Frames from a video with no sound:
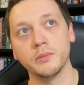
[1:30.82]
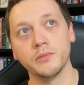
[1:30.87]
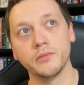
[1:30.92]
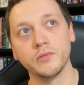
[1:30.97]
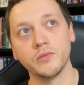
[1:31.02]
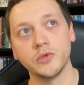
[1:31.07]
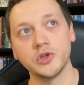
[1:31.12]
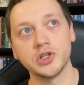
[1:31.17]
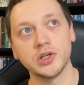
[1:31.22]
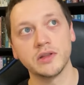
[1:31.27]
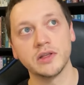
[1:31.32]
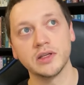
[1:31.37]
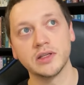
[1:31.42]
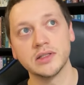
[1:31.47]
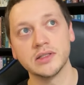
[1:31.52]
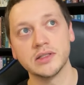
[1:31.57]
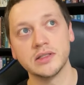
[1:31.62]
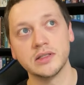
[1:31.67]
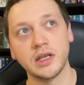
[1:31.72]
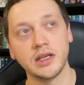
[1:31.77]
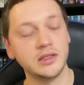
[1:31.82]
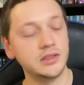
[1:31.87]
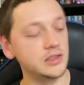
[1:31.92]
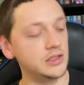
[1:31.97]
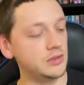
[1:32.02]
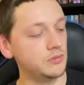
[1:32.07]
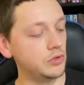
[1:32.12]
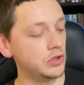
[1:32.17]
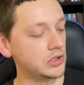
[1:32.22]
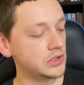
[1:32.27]
Which I think is
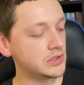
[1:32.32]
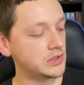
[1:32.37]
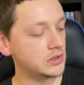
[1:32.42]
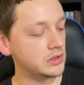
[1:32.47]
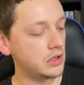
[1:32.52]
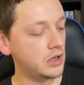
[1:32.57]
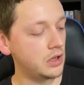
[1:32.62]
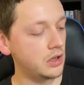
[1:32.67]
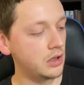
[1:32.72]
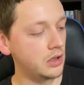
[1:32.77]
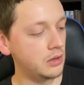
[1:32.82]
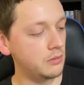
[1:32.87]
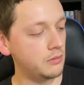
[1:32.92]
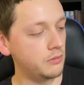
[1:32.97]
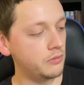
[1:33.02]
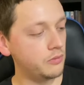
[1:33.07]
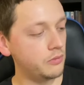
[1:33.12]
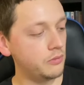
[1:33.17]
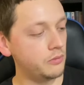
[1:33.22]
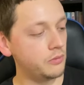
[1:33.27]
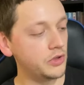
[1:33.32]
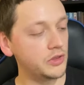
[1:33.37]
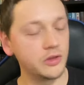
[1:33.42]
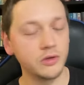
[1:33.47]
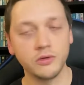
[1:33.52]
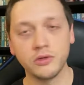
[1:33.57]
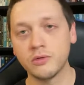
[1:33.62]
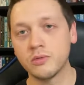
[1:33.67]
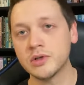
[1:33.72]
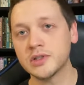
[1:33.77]
19 books. But
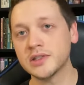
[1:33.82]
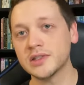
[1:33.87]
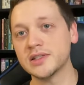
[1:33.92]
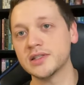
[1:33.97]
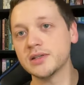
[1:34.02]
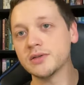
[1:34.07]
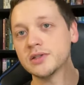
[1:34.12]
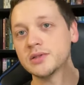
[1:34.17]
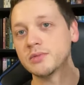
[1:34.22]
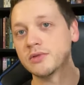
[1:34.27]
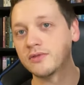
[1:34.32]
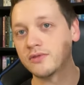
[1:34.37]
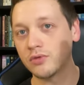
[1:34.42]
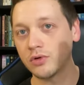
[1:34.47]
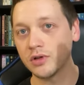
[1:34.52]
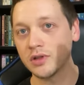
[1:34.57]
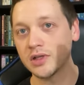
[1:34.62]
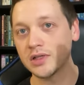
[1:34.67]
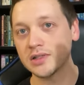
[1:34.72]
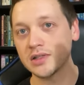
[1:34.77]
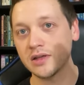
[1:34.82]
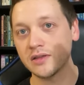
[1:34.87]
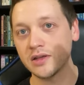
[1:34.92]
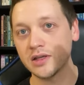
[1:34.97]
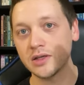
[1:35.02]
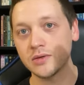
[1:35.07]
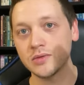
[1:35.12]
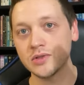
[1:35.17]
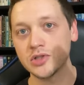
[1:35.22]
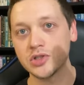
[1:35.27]
there was a series before this. I think it
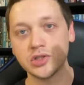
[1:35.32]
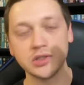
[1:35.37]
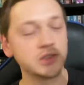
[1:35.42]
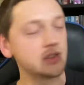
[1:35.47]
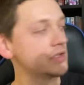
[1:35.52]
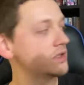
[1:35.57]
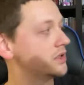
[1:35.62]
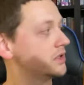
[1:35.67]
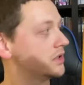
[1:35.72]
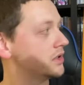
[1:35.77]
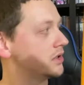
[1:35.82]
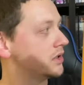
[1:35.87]
was just,